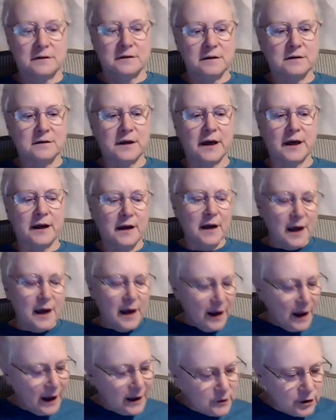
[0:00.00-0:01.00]
Okay.
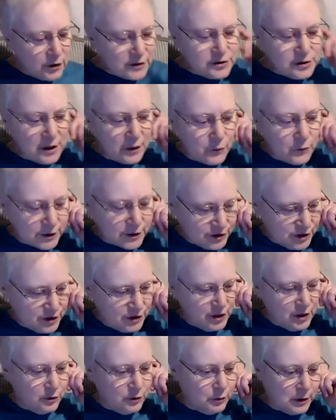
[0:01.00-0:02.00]
And also, I want to
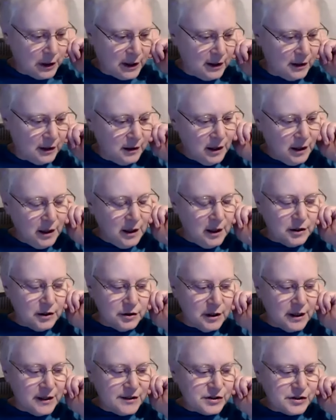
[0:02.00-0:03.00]
know: uh,
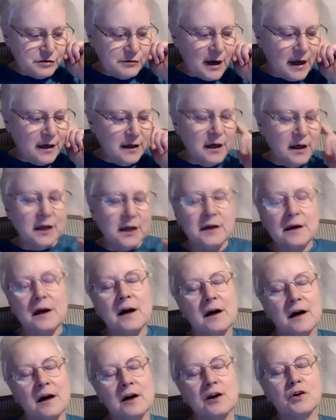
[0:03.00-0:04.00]
is there any
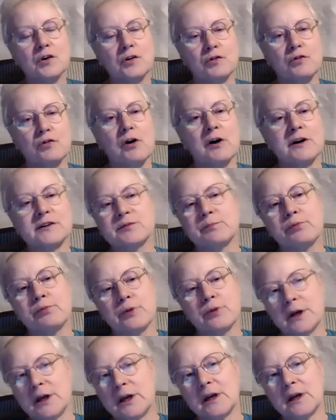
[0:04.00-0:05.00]
uh,
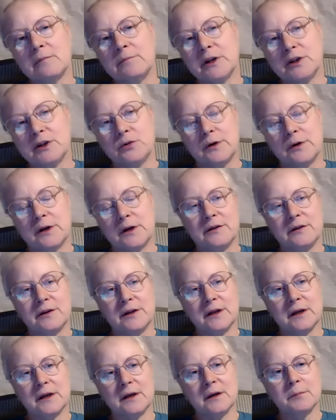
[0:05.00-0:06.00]
crossbreeding between
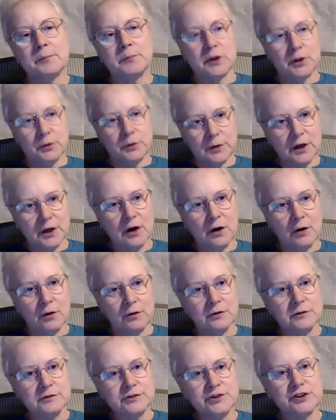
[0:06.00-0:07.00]
the blue and
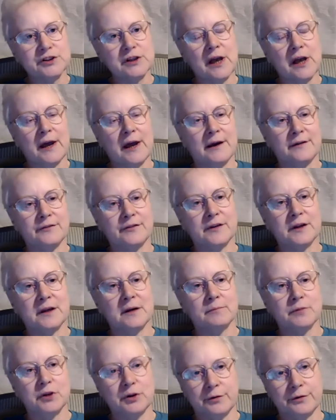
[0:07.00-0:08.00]
golds and the
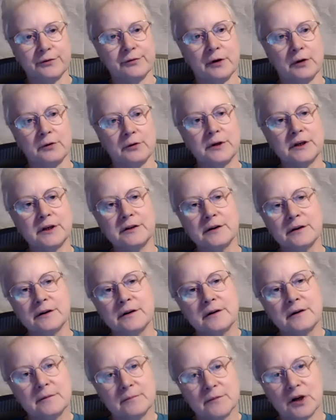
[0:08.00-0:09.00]
blue-throated?
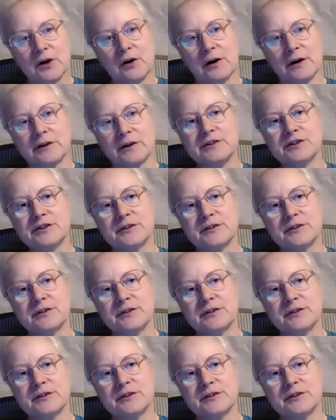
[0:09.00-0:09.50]
Because?